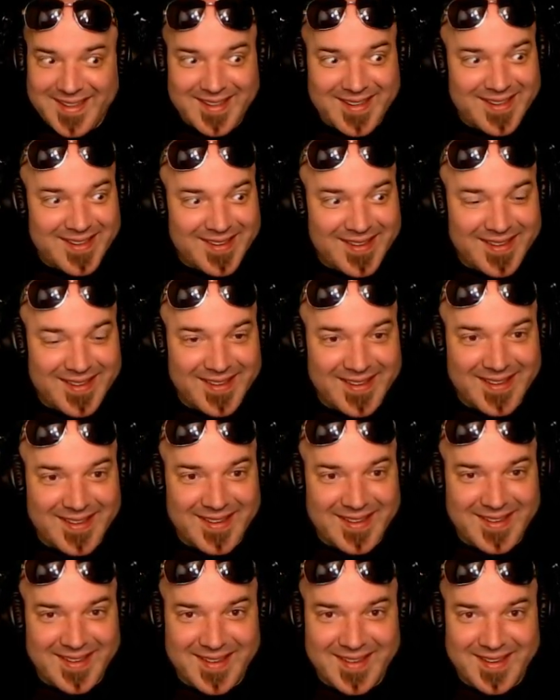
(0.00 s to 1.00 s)

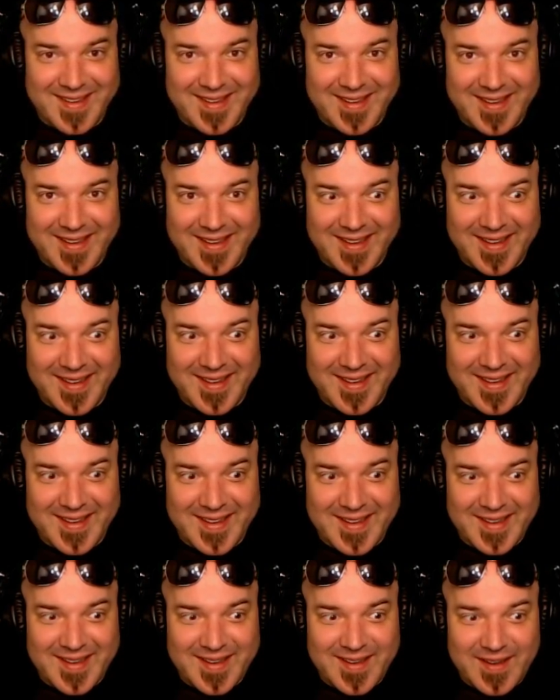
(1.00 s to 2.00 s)

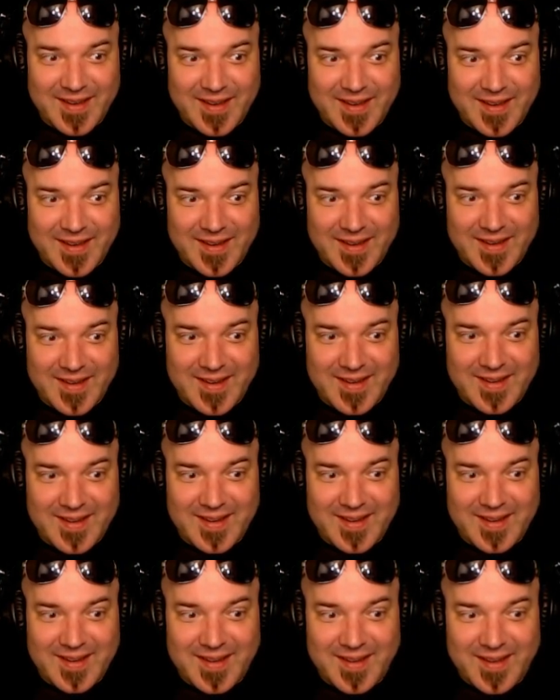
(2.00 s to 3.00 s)

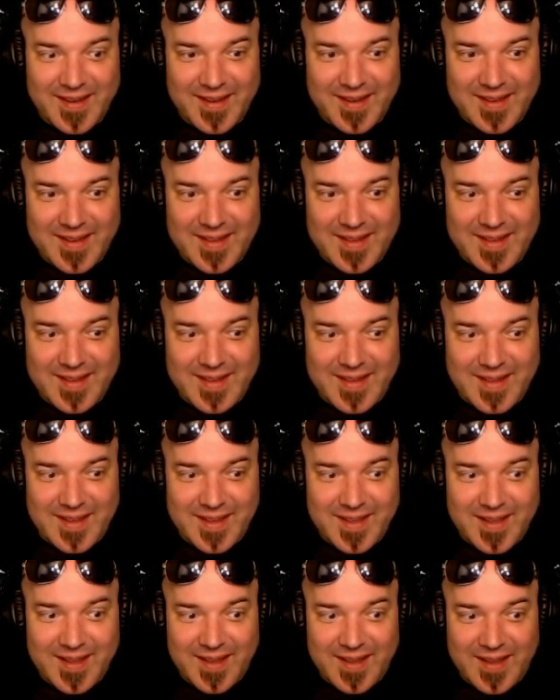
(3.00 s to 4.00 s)

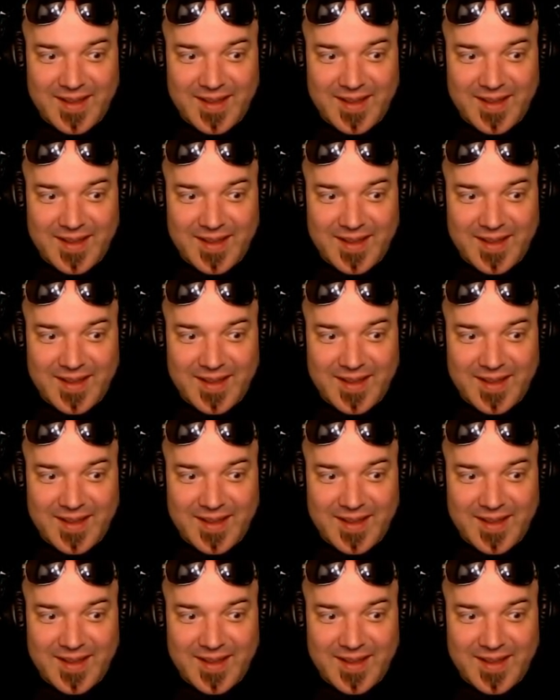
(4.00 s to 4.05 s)
Nothing is said.